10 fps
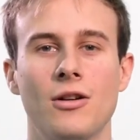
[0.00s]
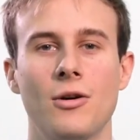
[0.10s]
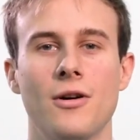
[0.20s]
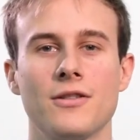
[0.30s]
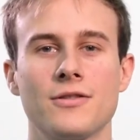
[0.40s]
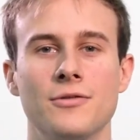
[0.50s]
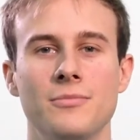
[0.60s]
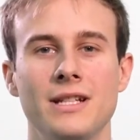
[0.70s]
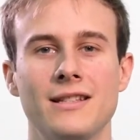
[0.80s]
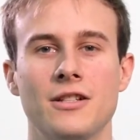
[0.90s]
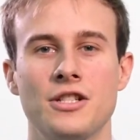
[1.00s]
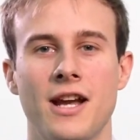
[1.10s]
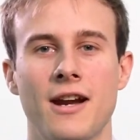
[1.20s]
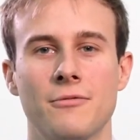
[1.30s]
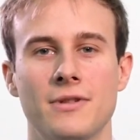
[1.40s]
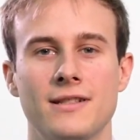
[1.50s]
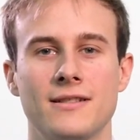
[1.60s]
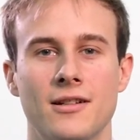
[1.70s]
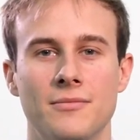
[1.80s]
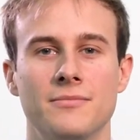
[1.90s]
allows us to meet and share with
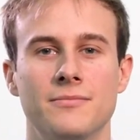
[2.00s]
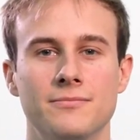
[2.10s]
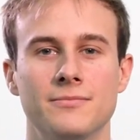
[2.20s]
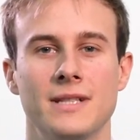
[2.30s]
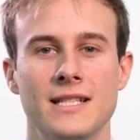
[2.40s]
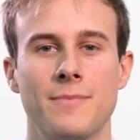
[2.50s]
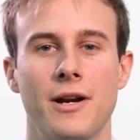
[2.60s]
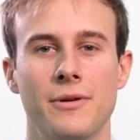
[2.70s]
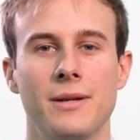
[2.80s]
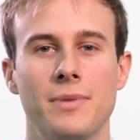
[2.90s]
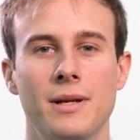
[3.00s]
some inspiring